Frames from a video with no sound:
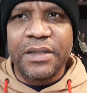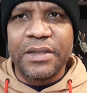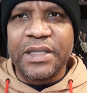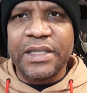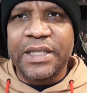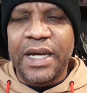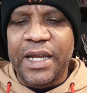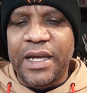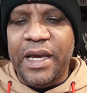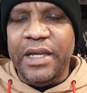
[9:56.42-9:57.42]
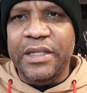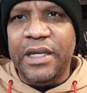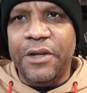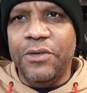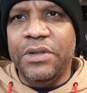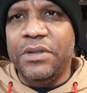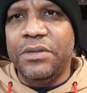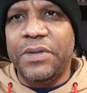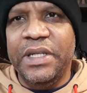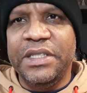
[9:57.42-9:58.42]
See, it's not. I, I don't.
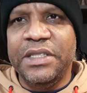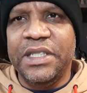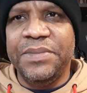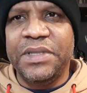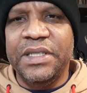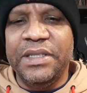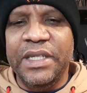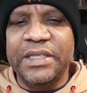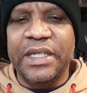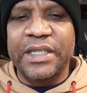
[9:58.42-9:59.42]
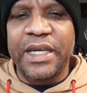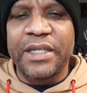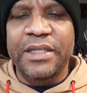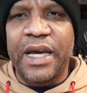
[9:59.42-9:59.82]
The relationships and things like that.